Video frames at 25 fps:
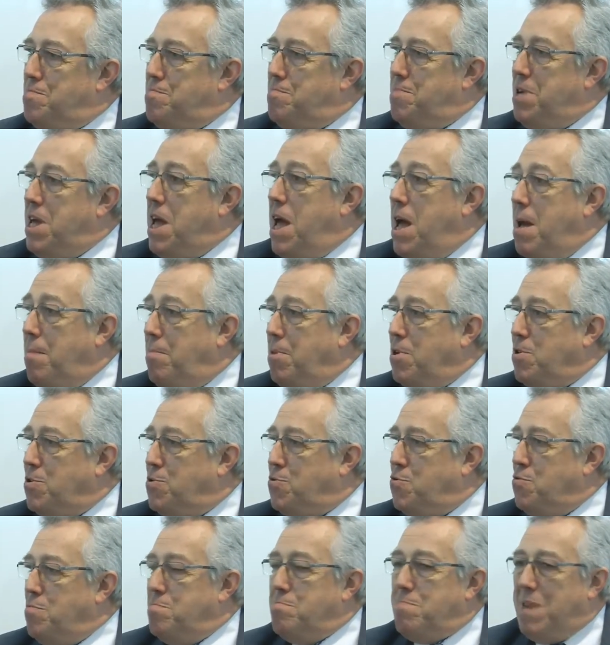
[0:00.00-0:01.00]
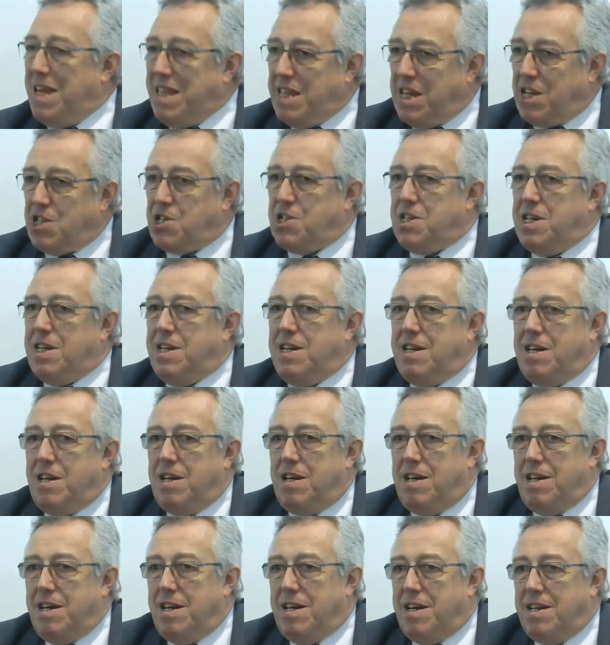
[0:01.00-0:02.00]
be able to manage
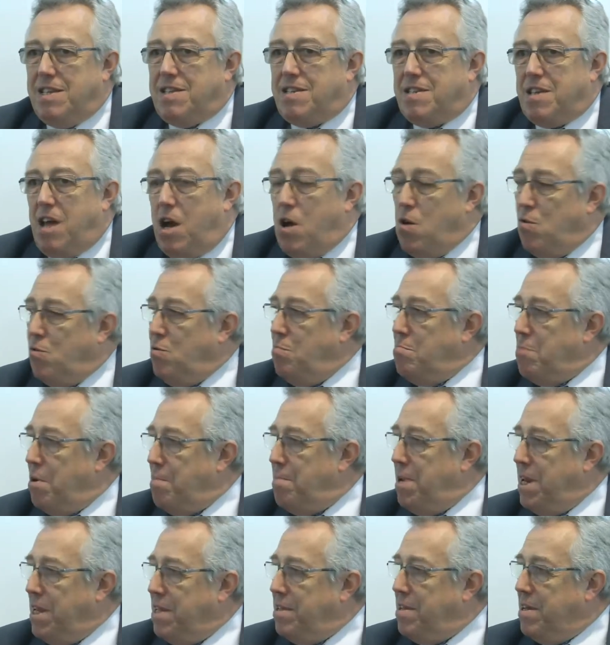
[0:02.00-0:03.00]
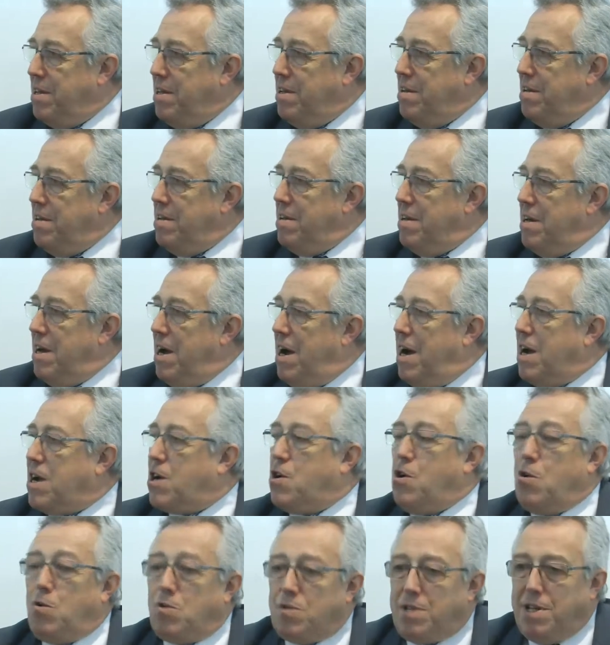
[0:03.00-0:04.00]
its own mobility
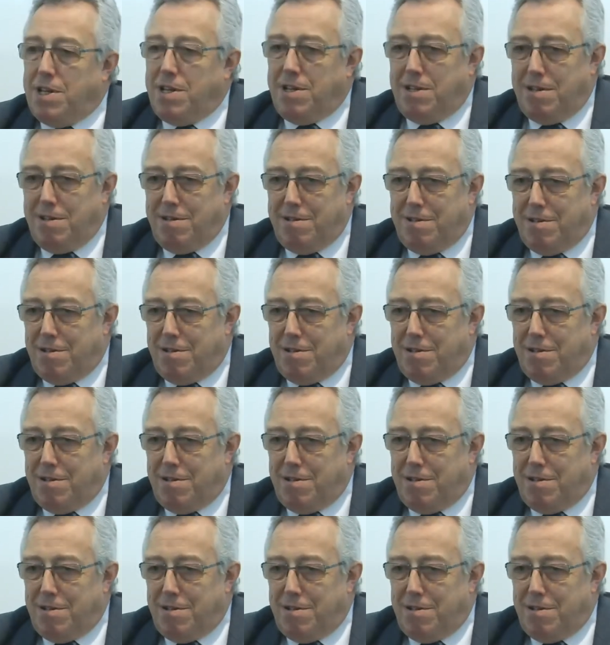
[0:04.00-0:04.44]
according